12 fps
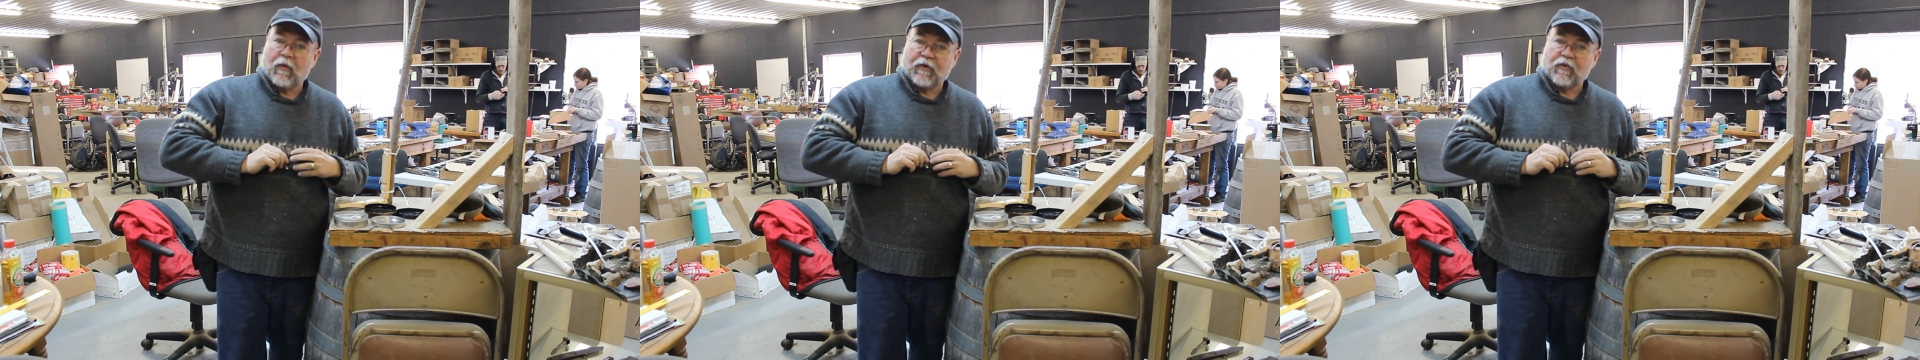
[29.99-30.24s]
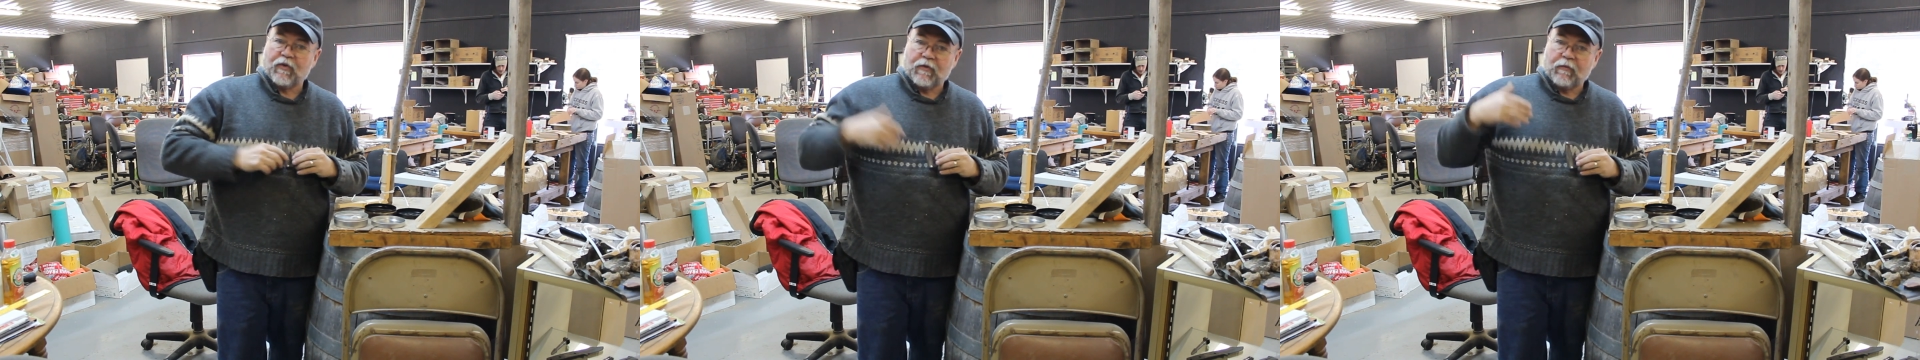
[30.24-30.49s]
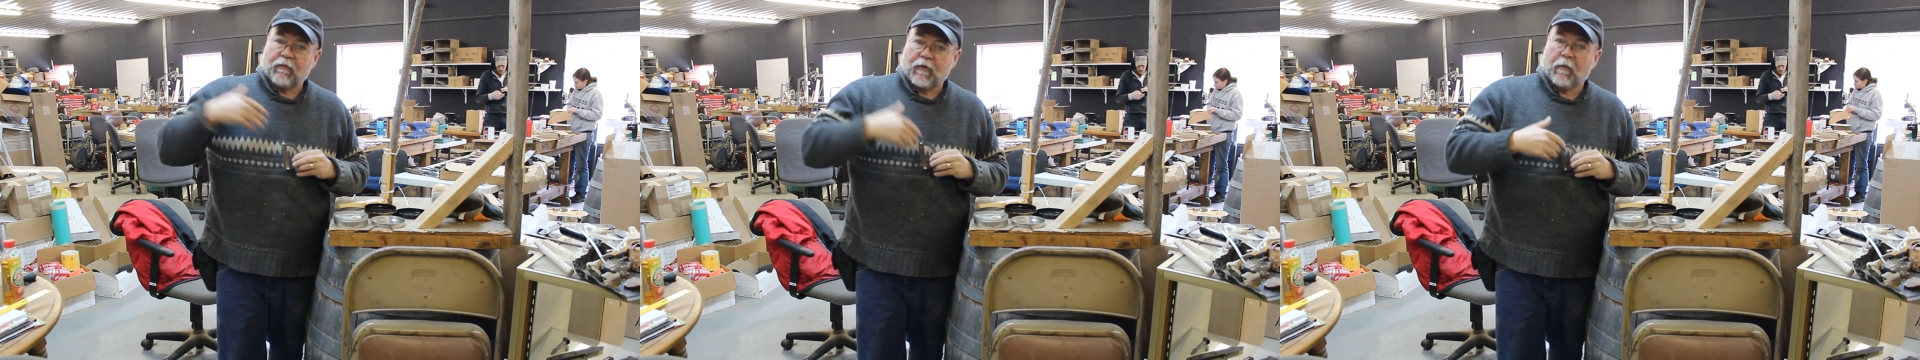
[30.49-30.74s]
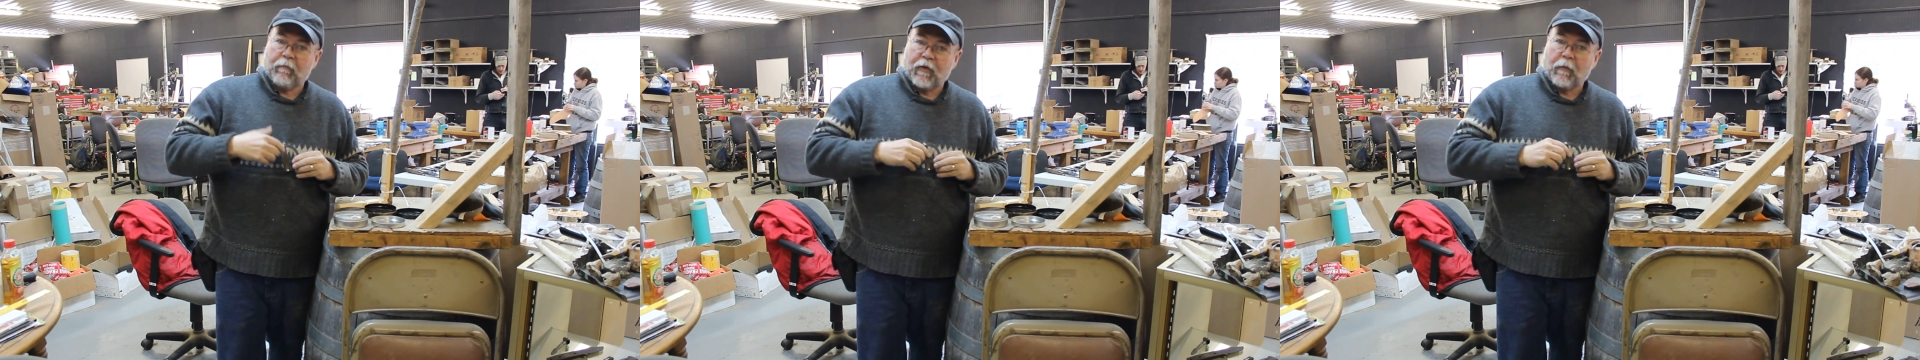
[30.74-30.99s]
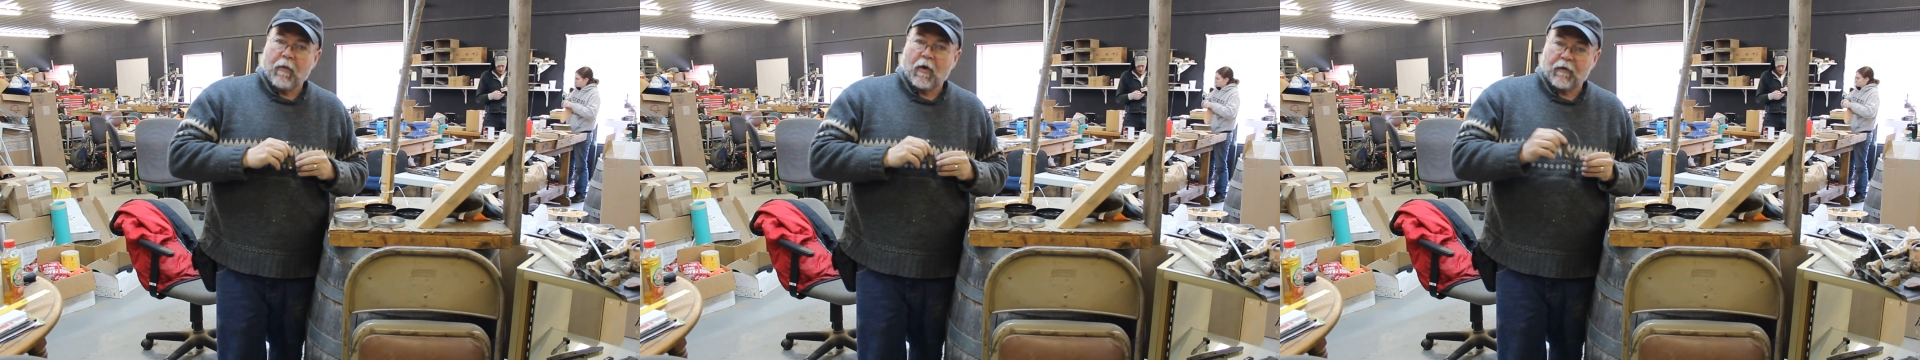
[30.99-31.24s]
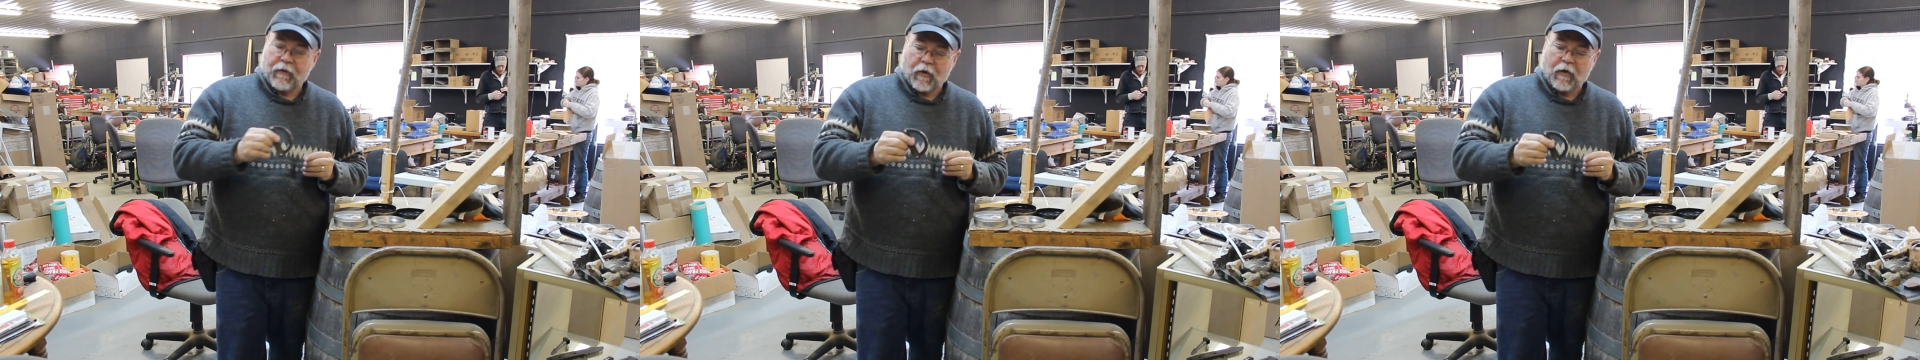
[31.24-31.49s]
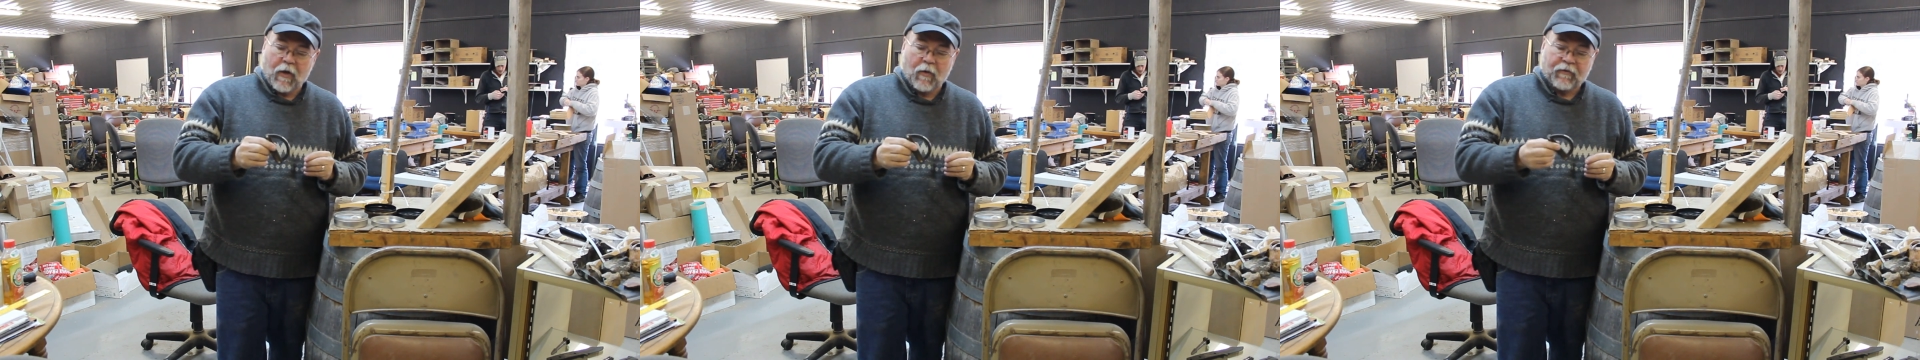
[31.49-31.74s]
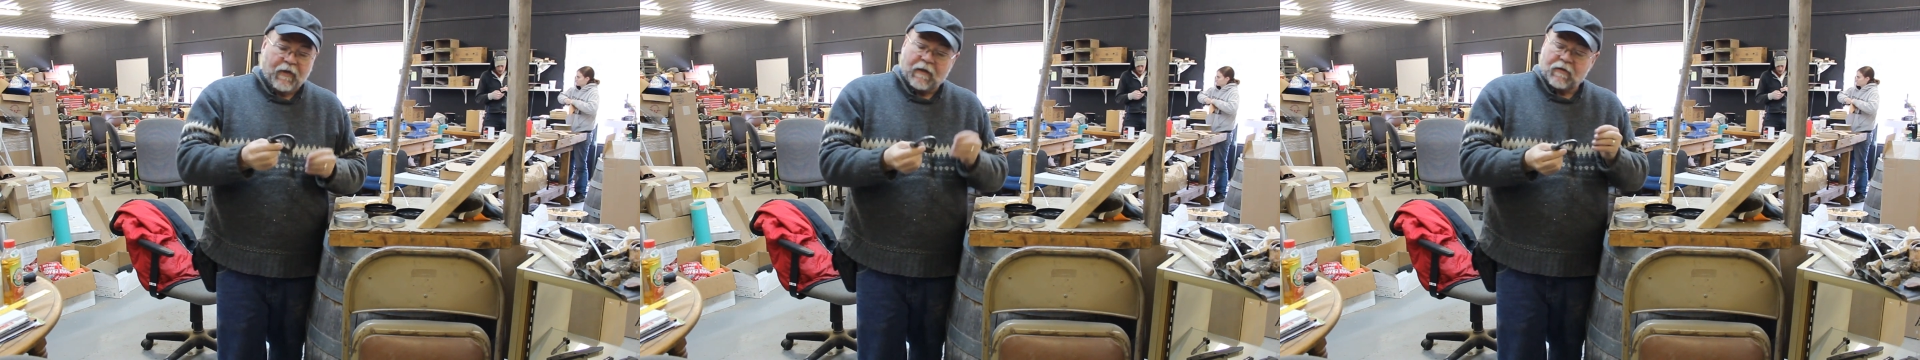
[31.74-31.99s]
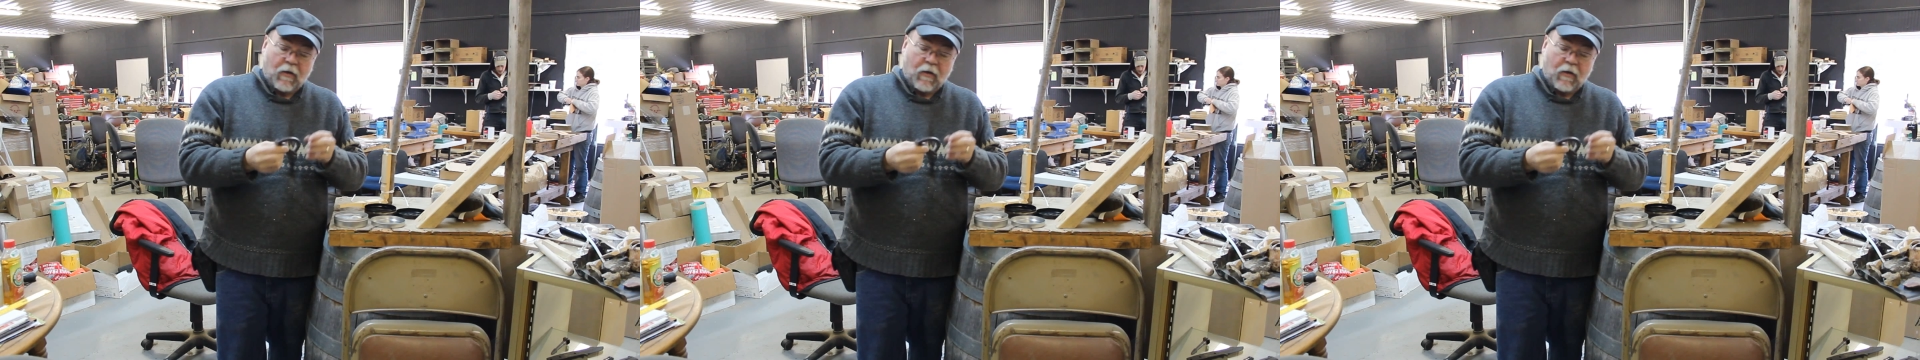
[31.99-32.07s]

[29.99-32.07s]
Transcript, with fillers: which was their part of their cloak thing.